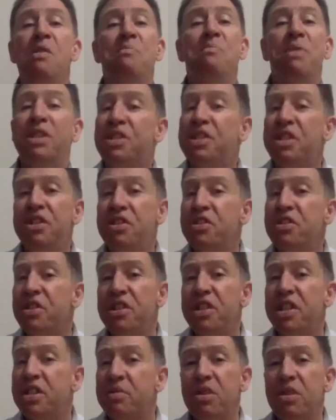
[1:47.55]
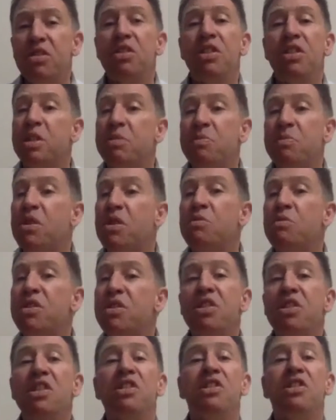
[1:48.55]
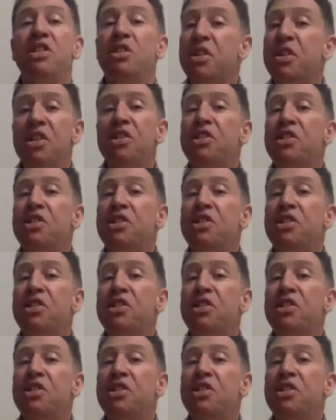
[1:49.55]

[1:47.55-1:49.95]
machine learning has got to the spot where it's actually